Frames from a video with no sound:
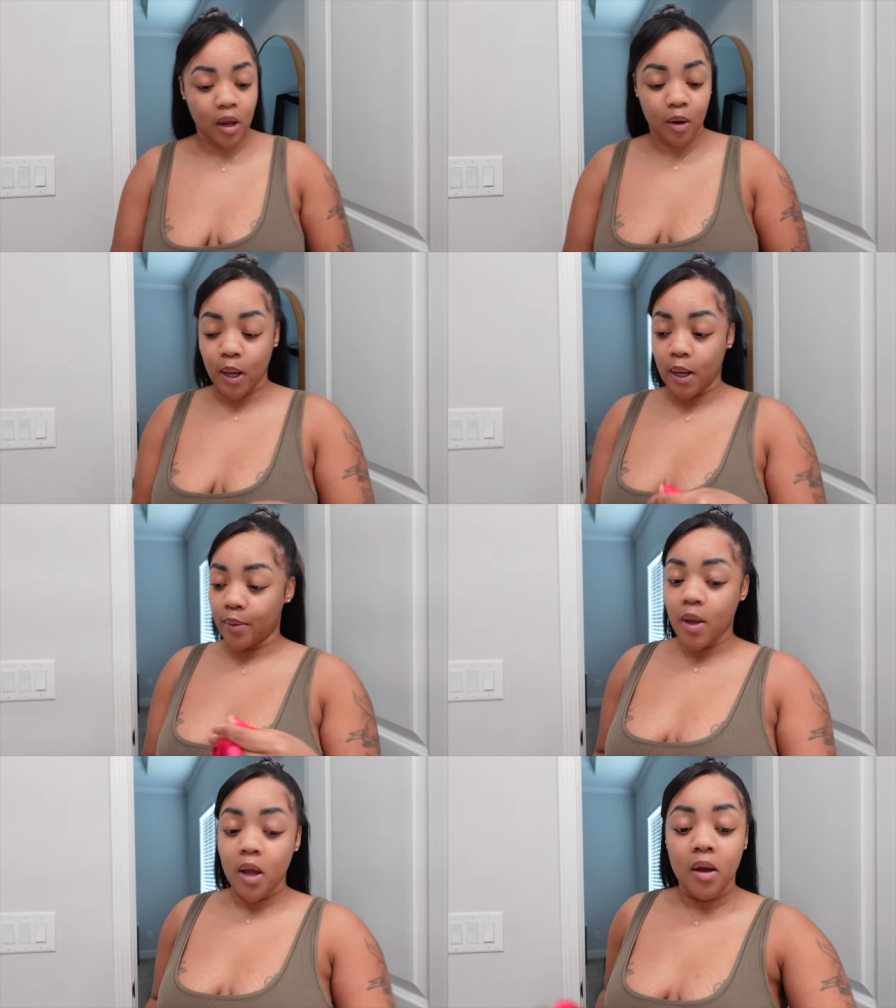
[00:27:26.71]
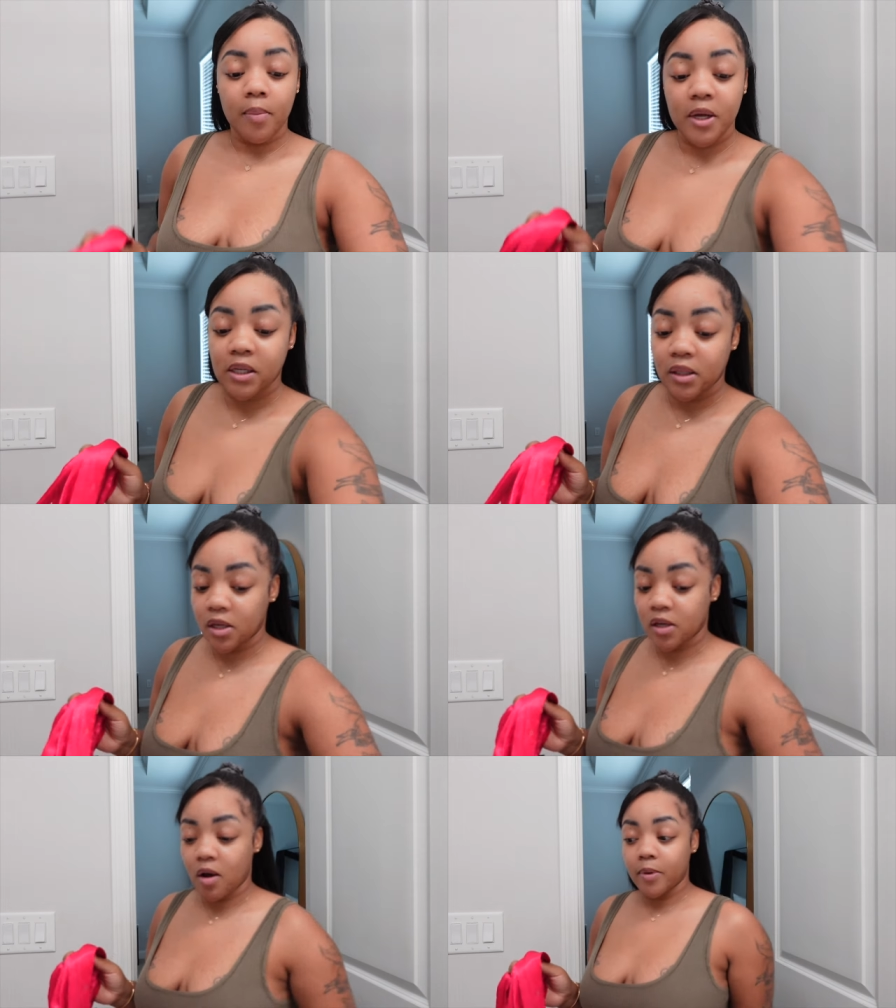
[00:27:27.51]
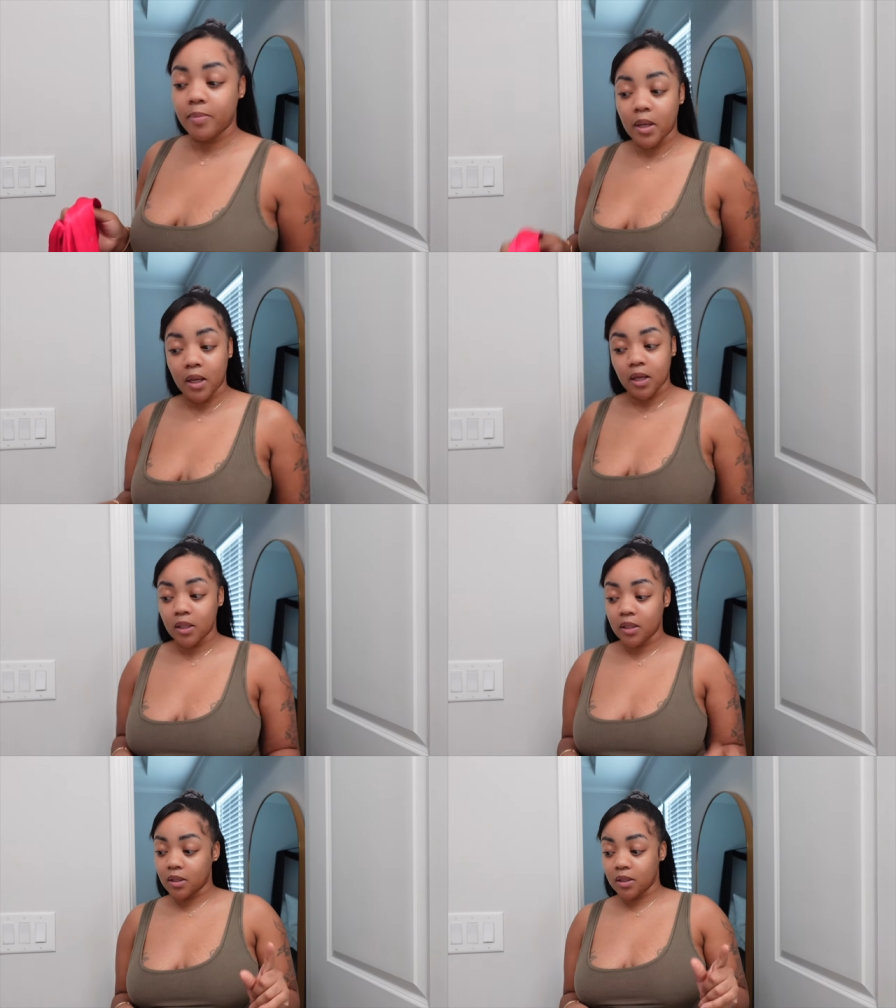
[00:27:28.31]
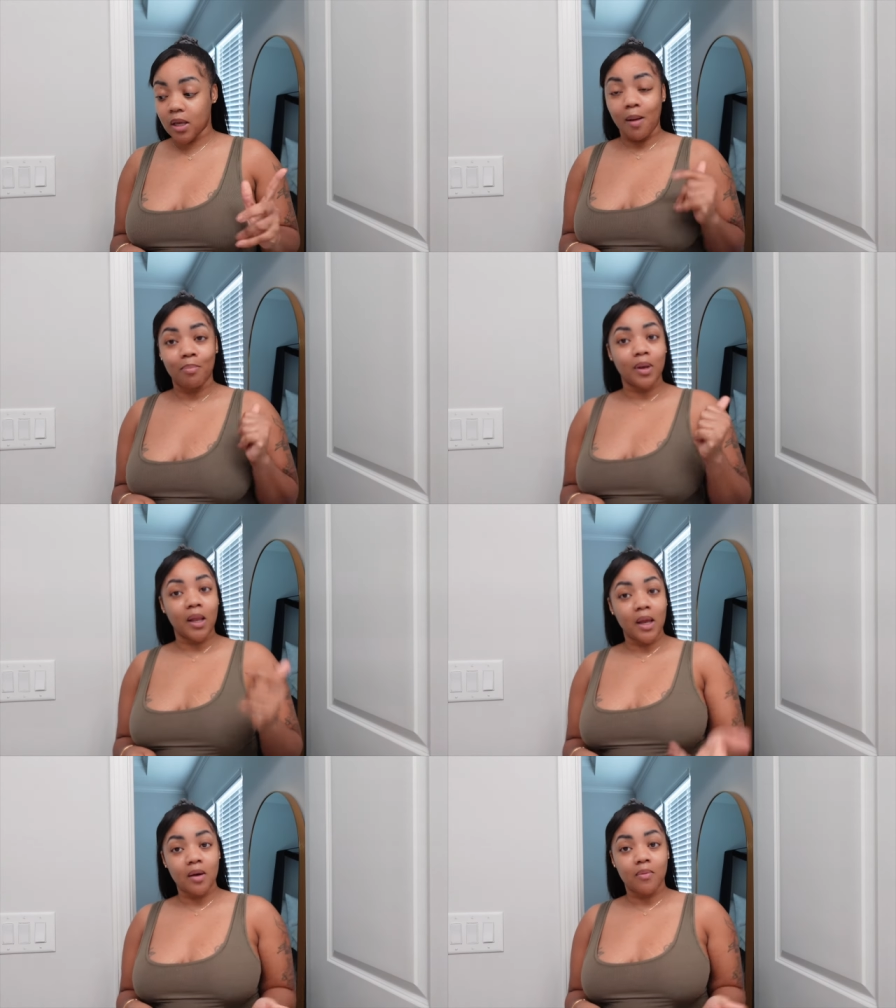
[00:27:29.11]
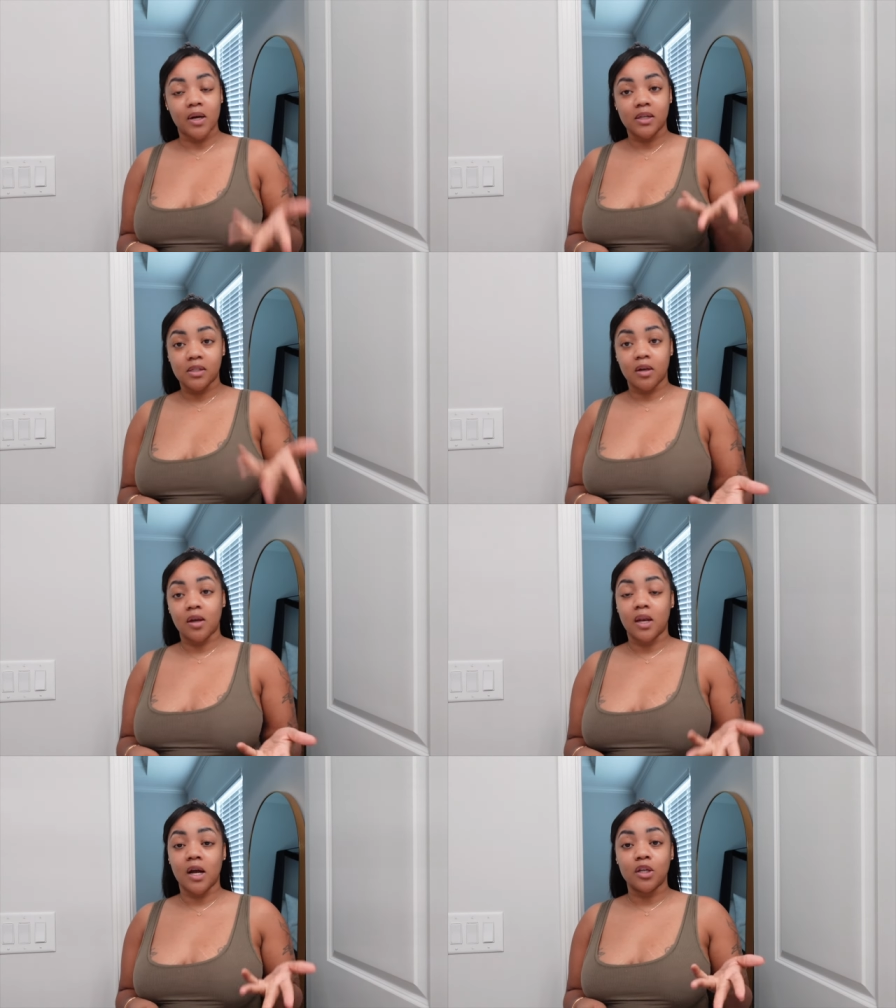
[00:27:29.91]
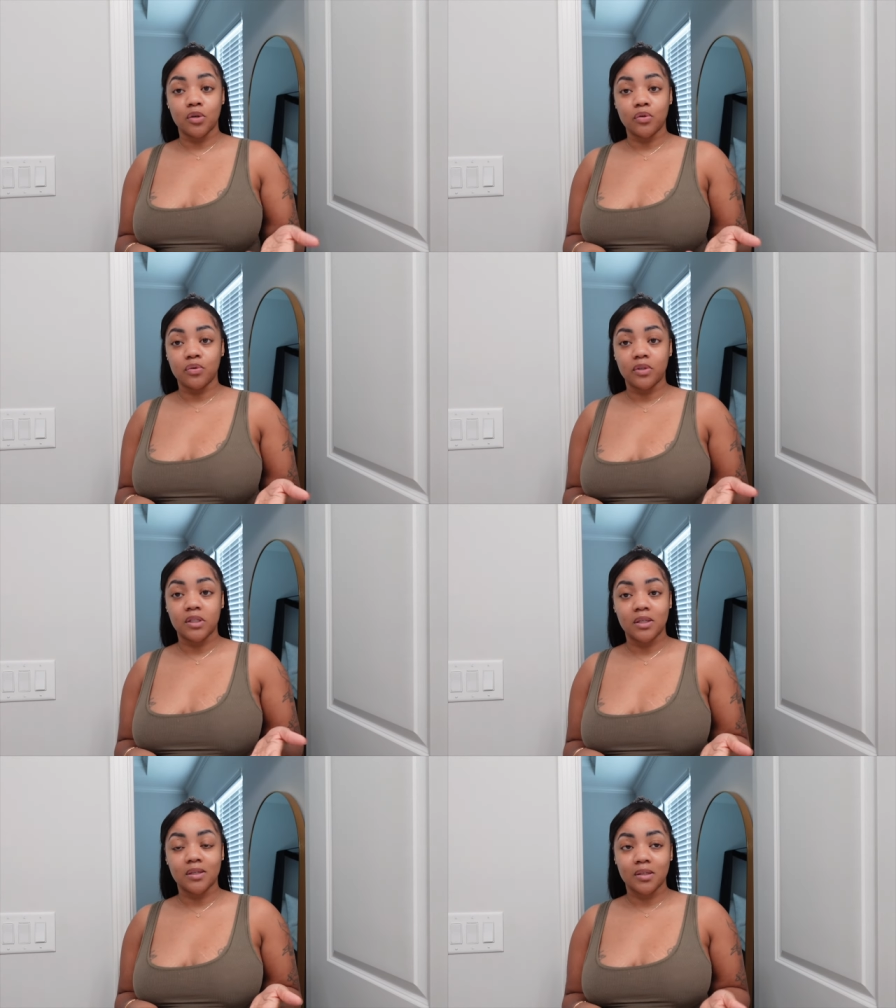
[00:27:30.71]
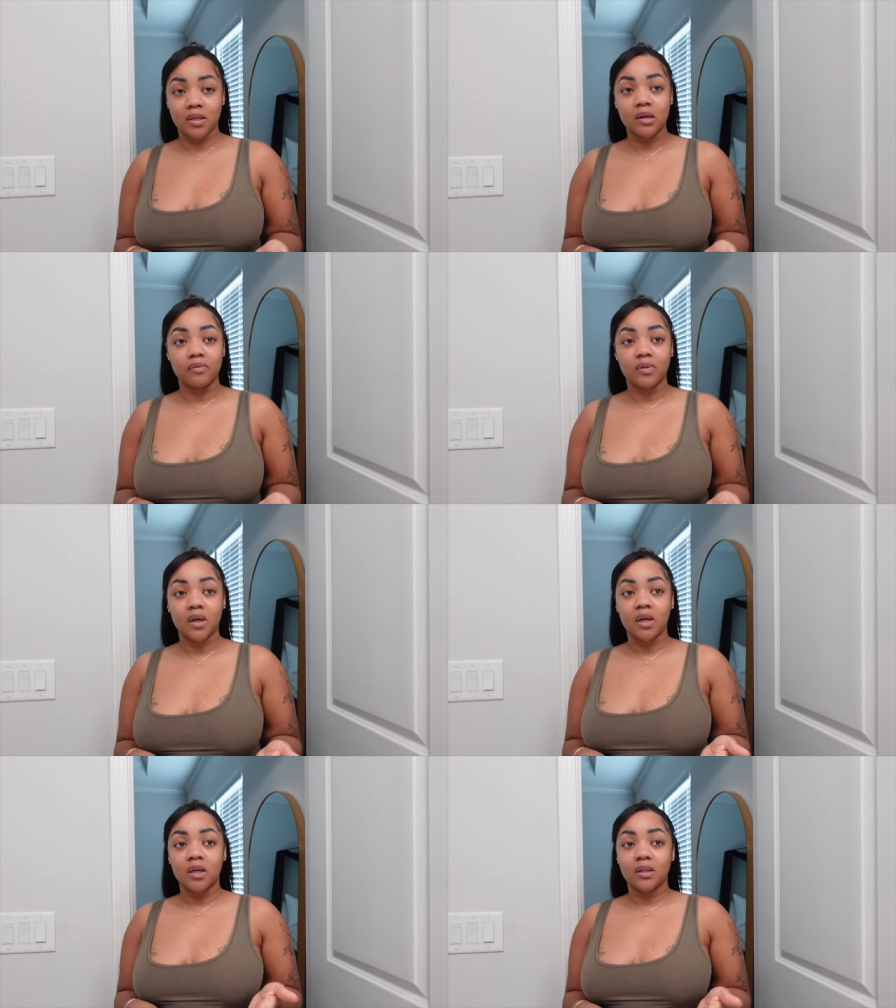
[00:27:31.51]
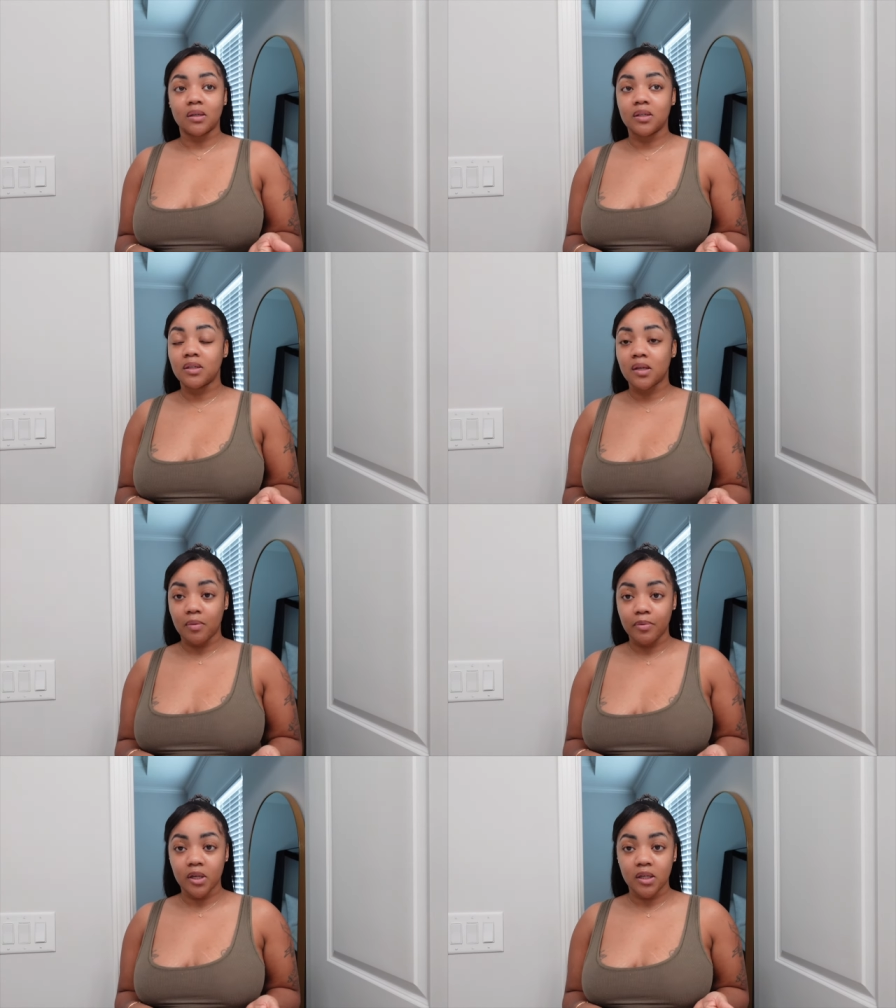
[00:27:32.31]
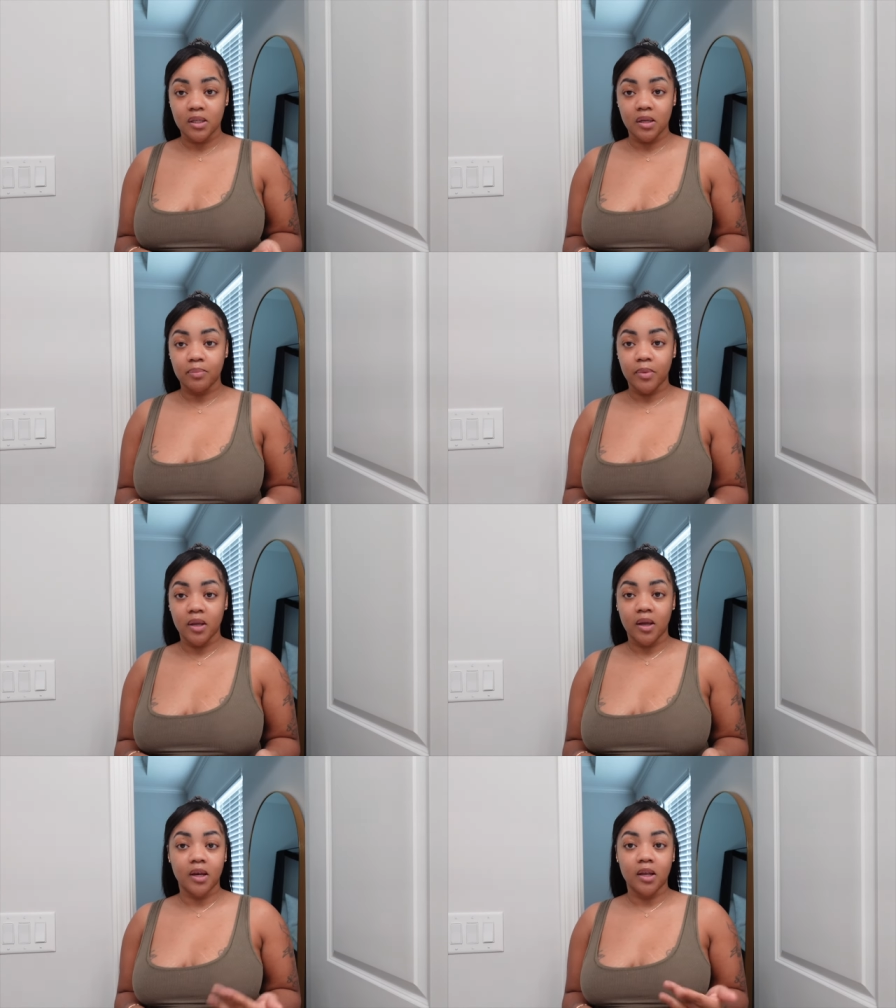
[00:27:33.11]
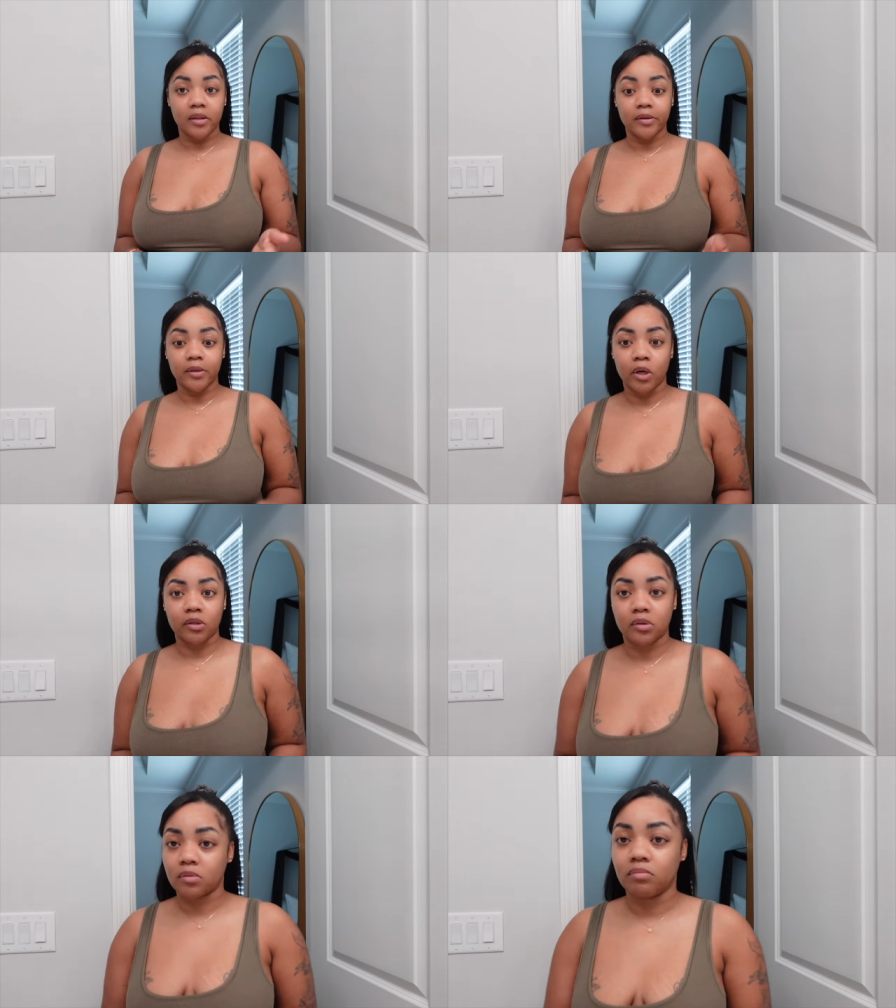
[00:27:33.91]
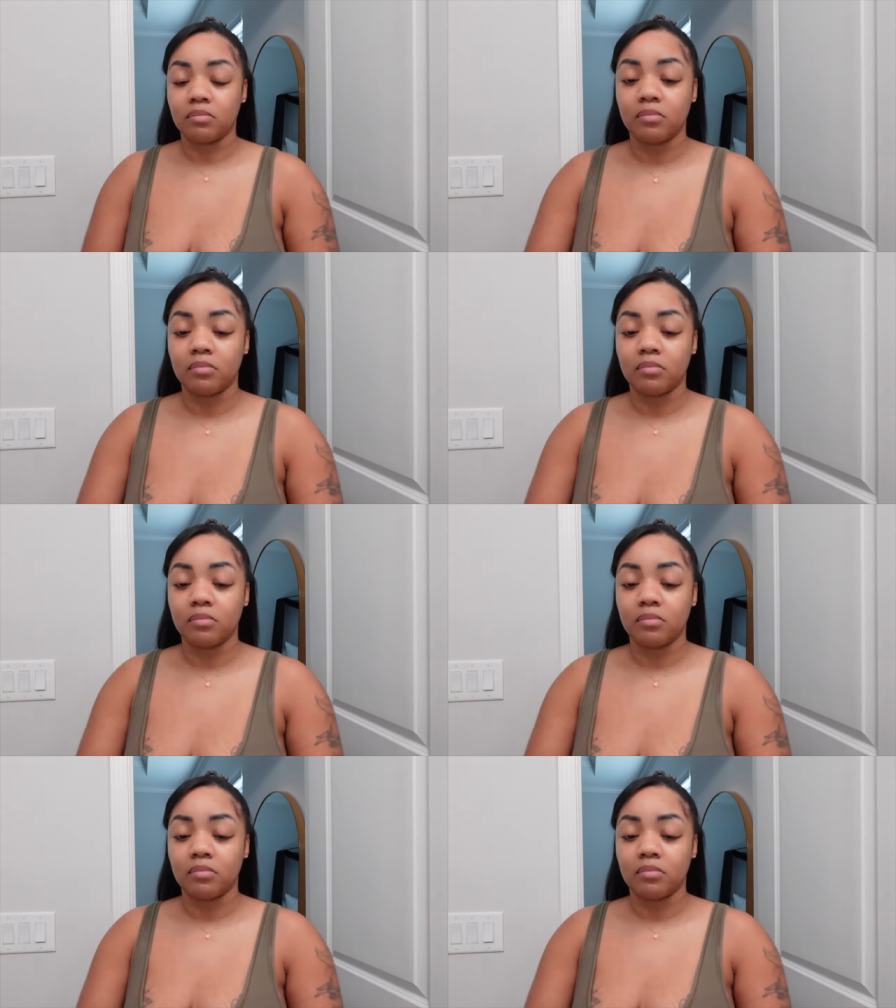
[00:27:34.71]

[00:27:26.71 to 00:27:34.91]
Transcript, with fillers: Okay, because I think y'all be think I'm playing when I tell y'all that I use this stuff that these companies send me and it literally works.